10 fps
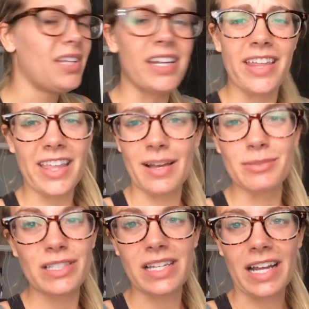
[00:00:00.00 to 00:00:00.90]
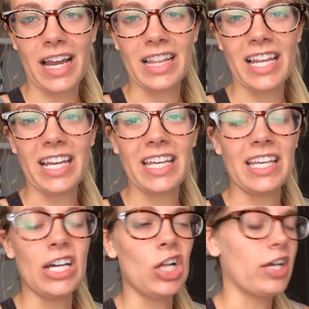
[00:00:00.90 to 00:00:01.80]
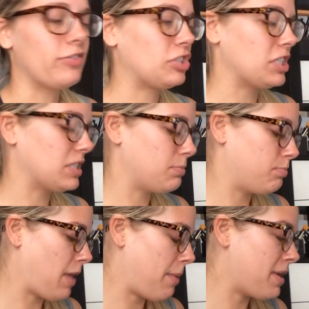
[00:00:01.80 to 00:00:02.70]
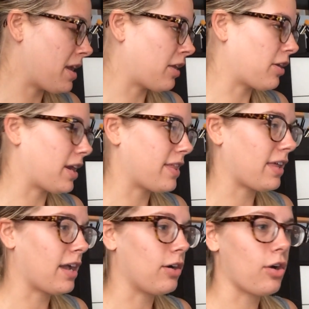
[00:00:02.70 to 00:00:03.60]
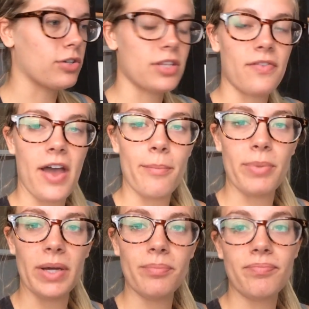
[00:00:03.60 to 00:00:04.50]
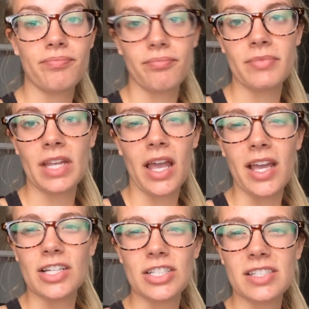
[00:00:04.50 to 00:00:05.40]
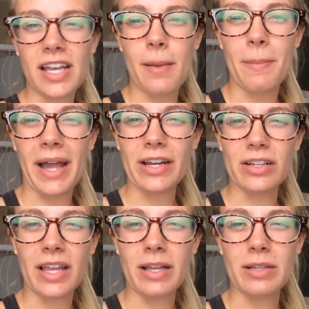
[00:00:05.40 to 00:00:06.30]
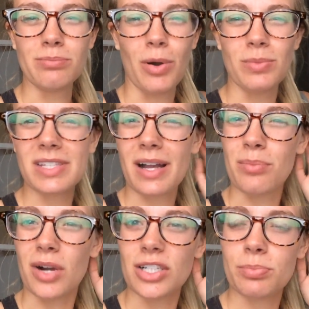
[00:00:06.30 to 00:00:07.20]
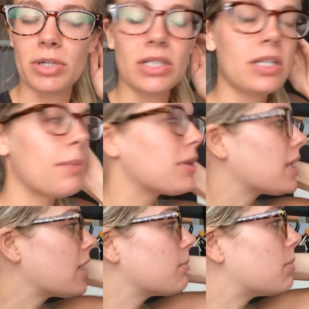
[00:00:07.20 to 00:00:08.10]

I think I'm just gonna kind of let it heal. If she's babying it or anything, I'll go to the vet. But. It's just like a minor, like almost like a brush burn type of thing.